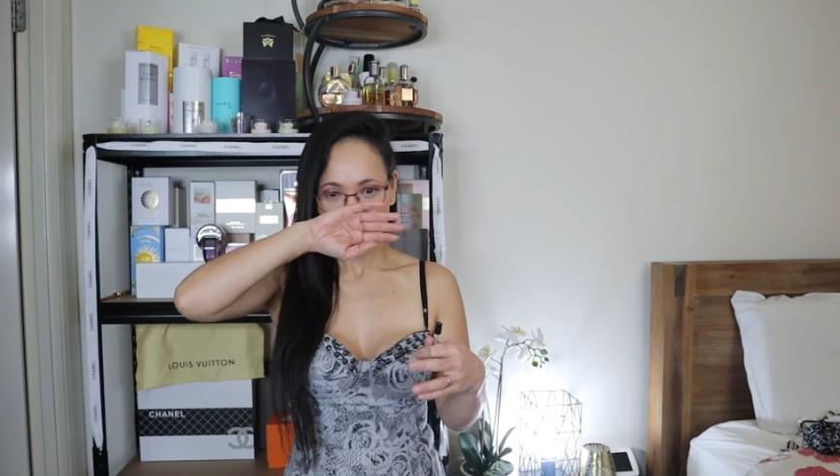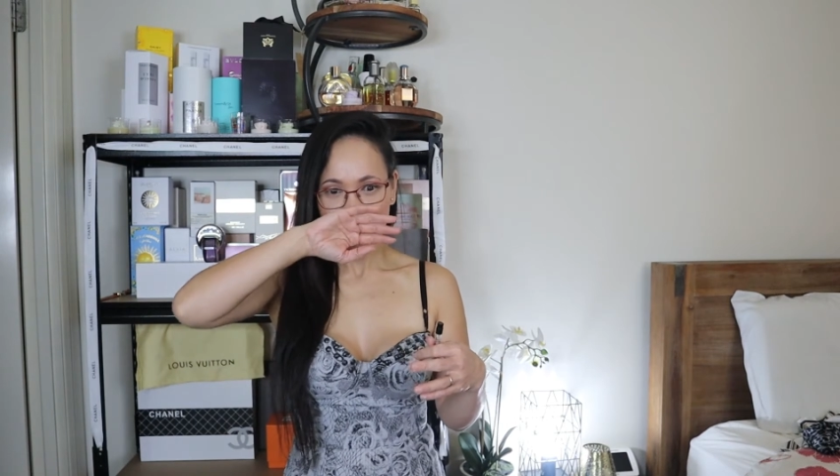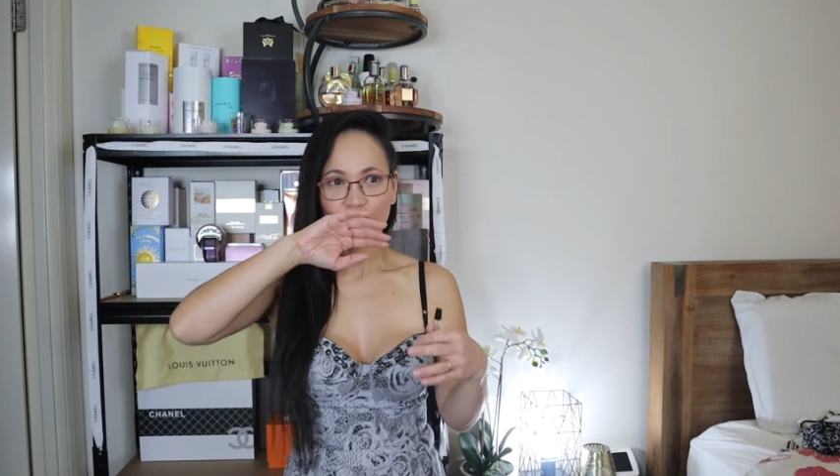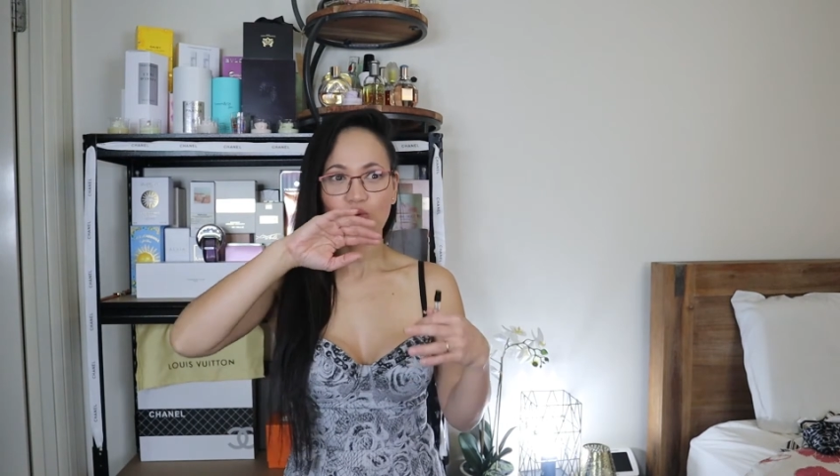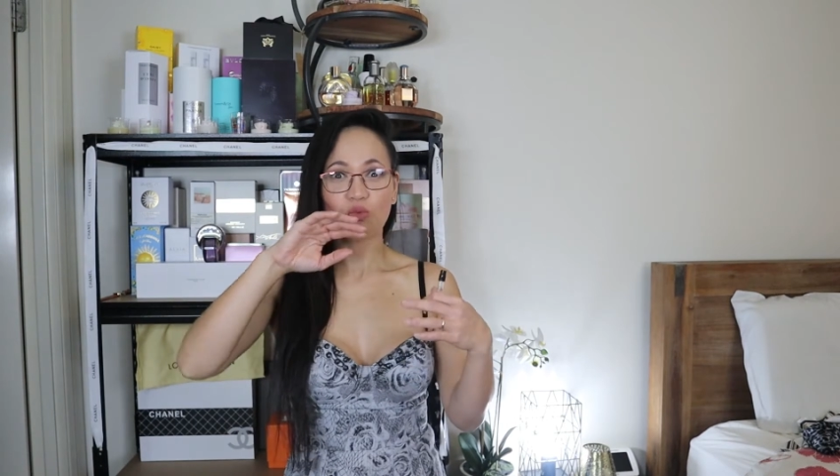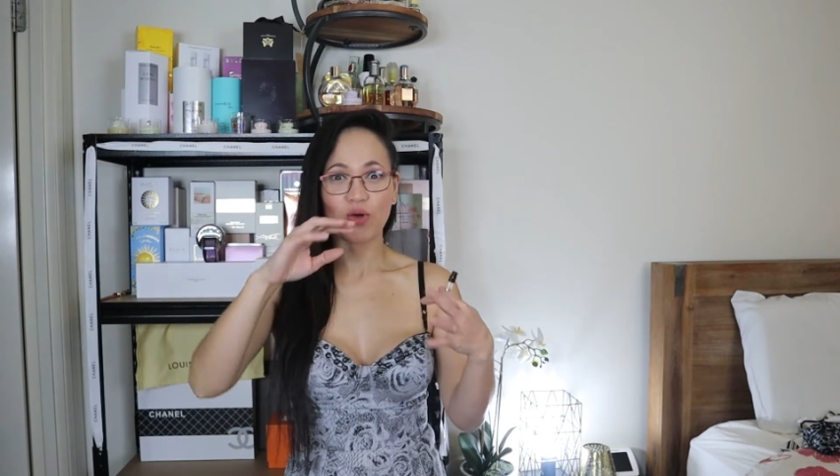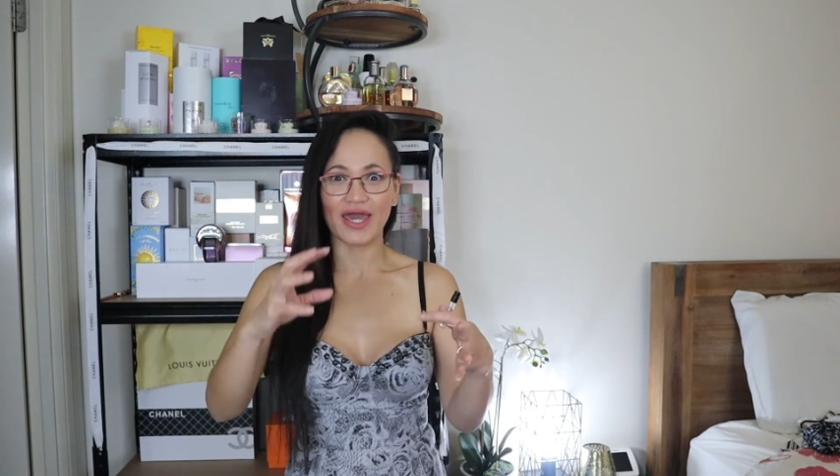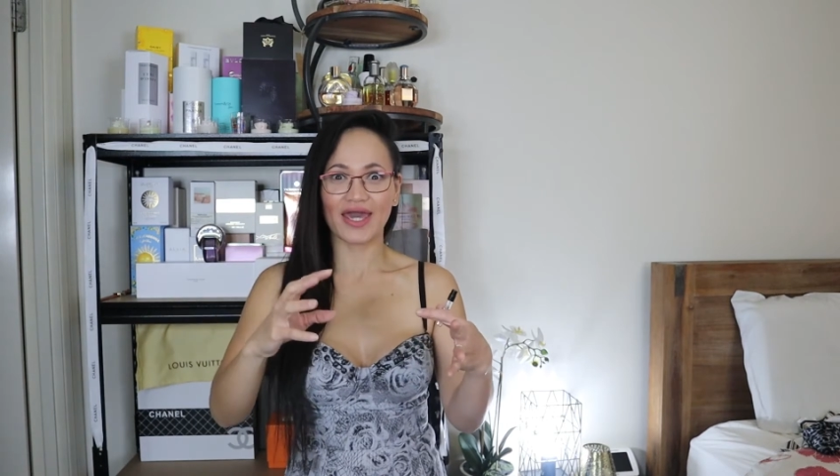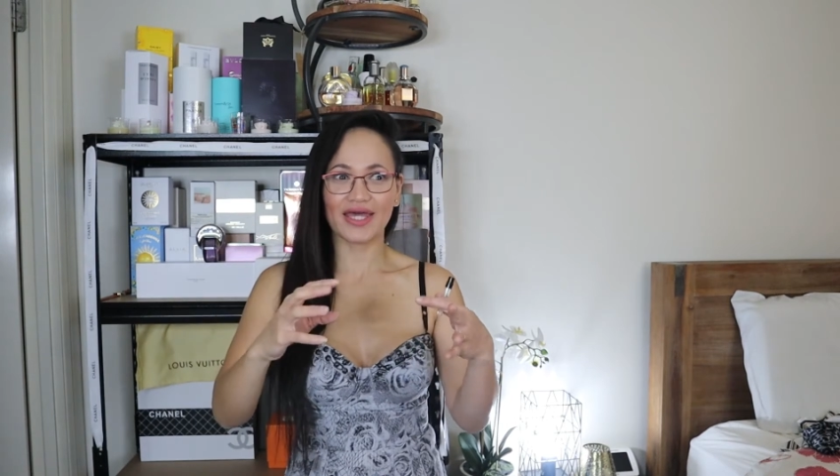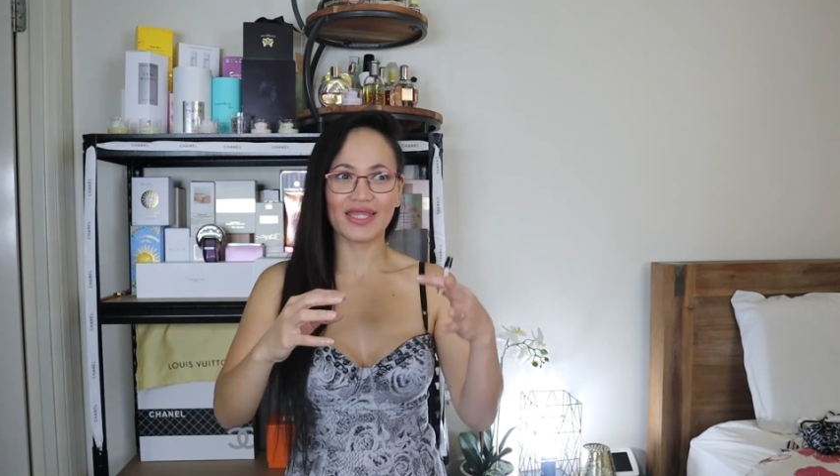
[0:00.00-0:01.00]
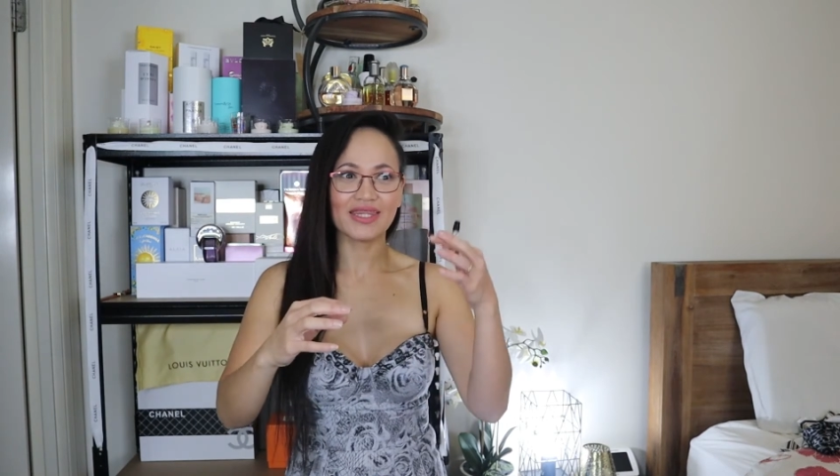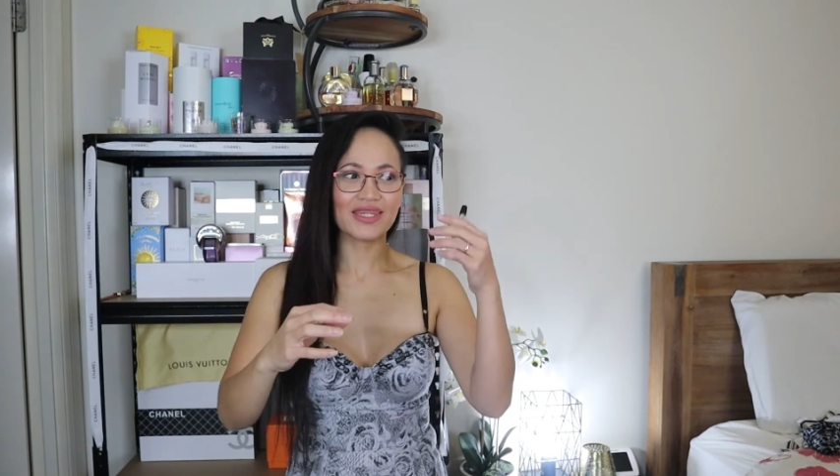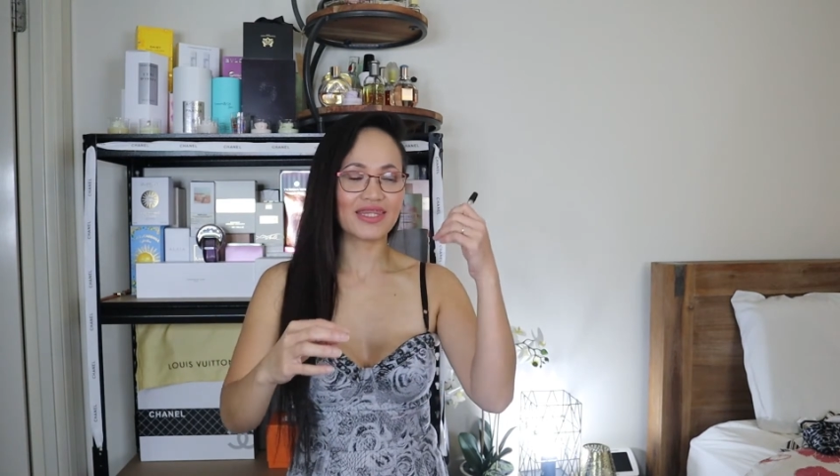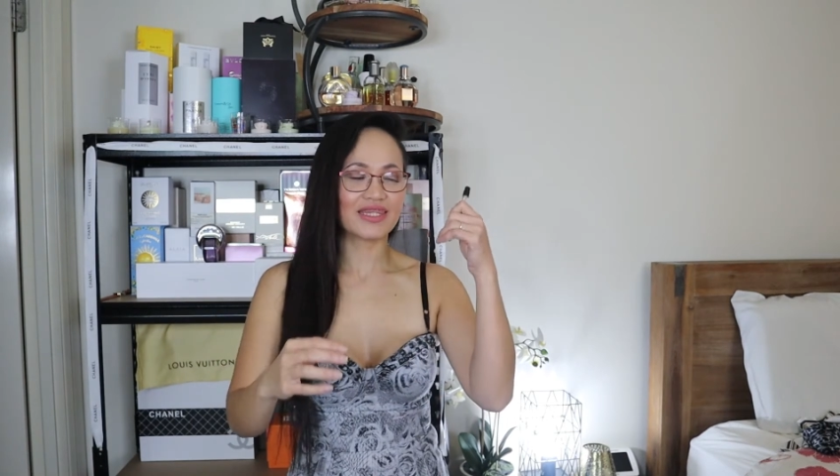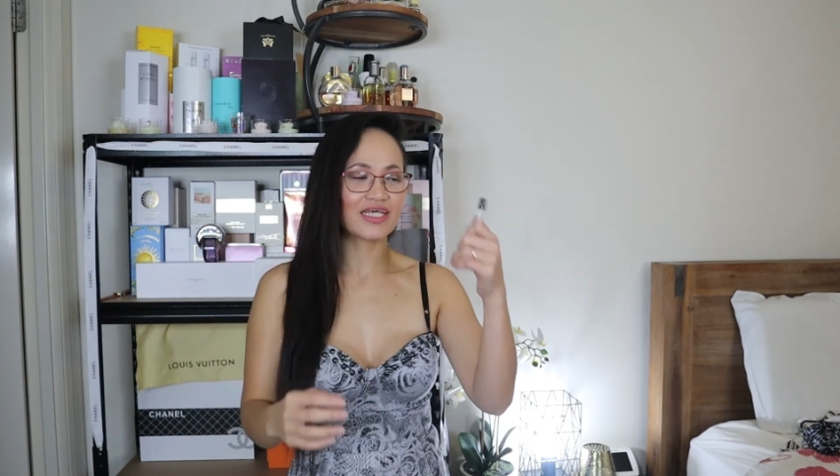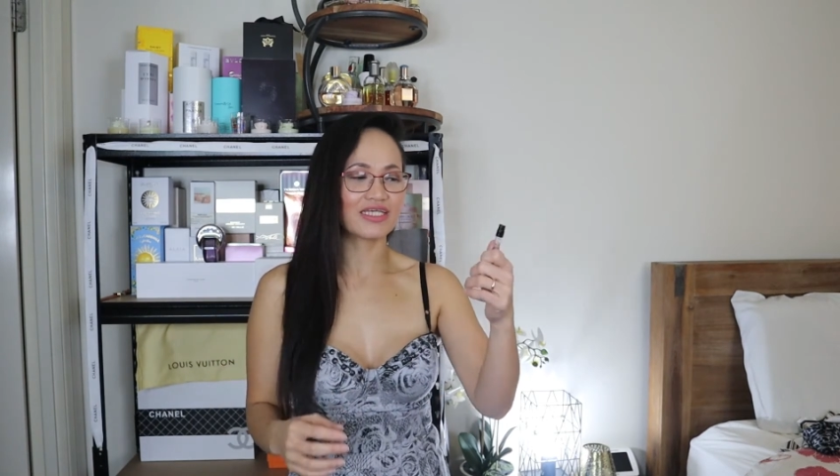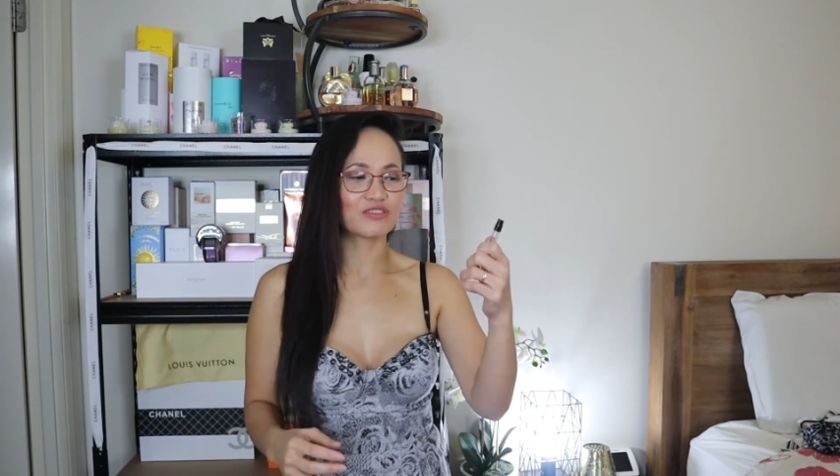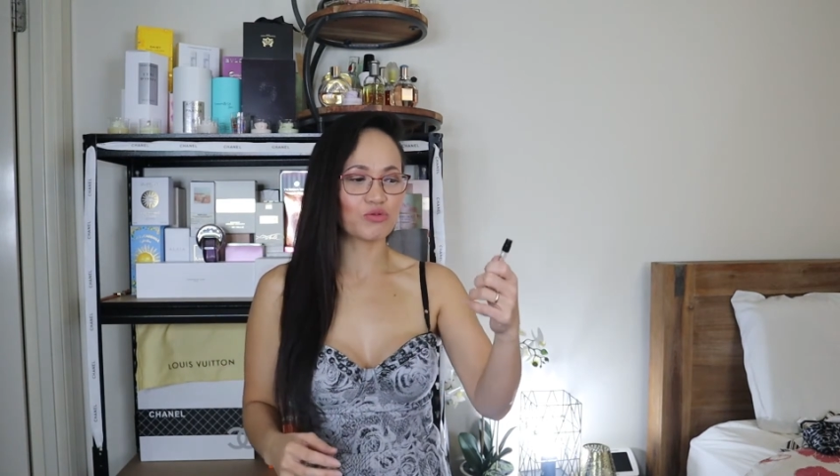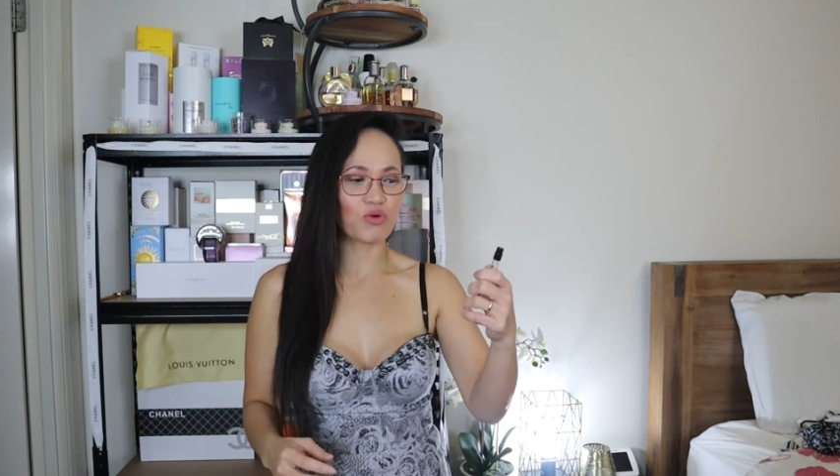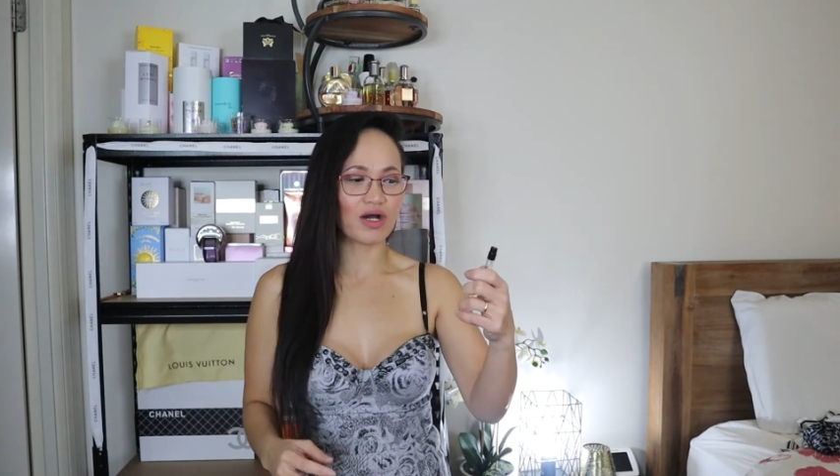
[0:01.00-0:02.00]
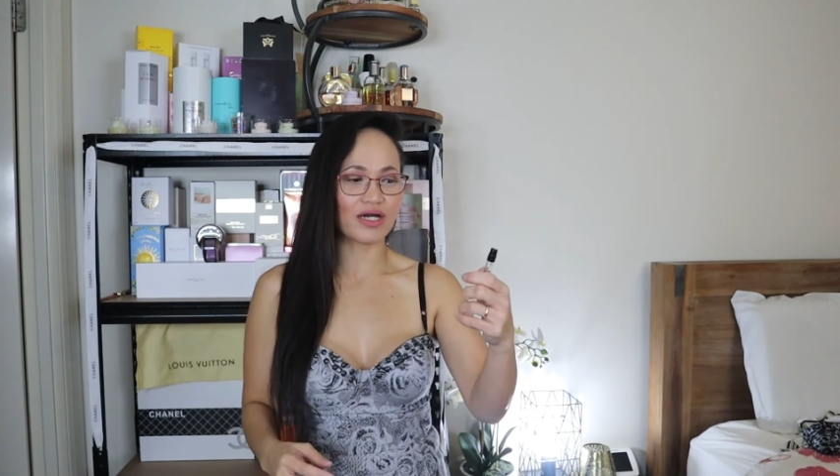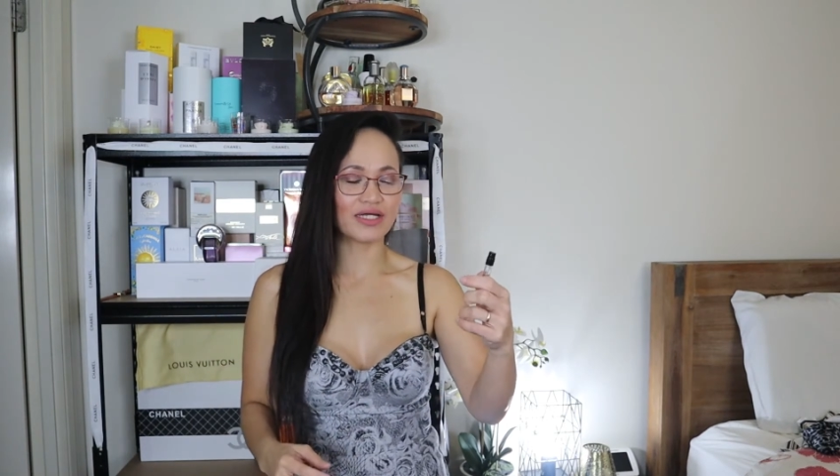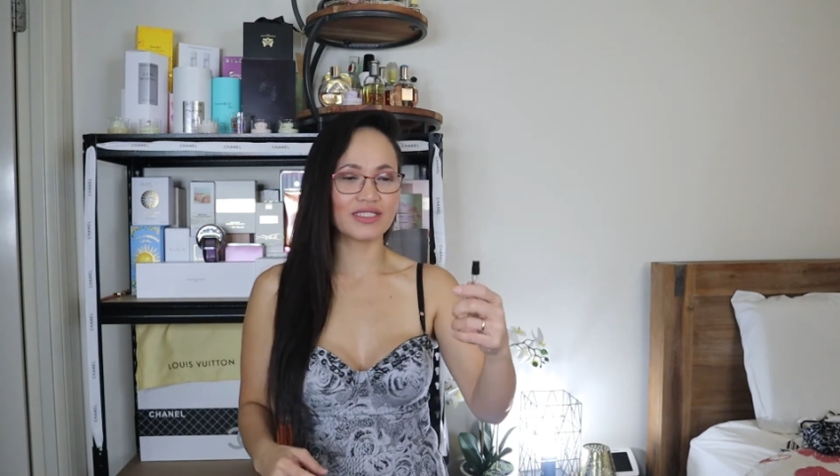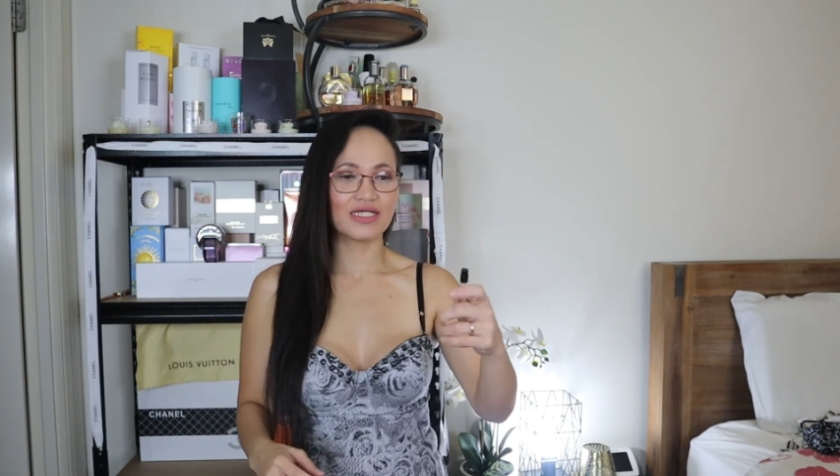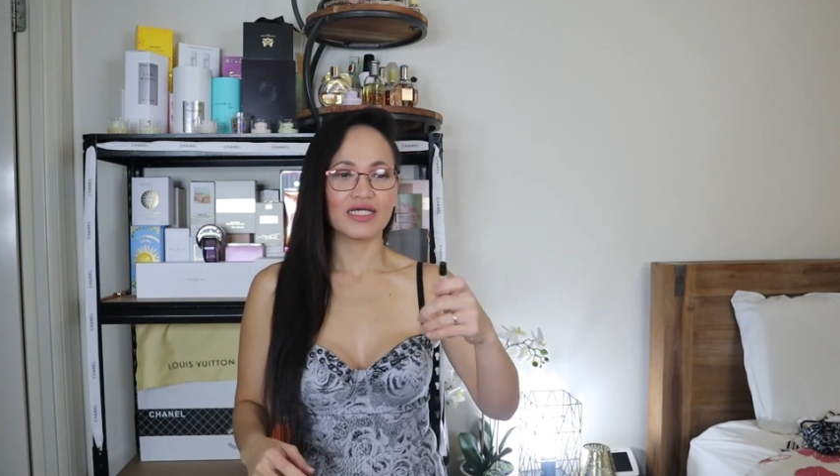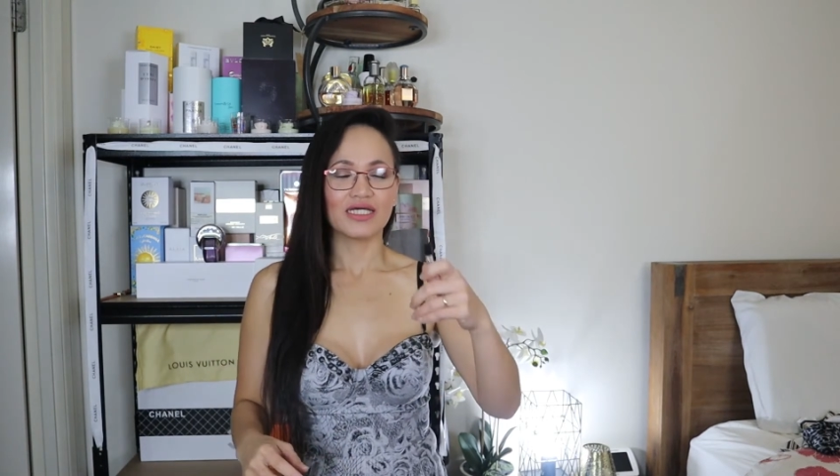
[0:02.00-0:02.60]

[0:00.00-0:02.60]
But when this one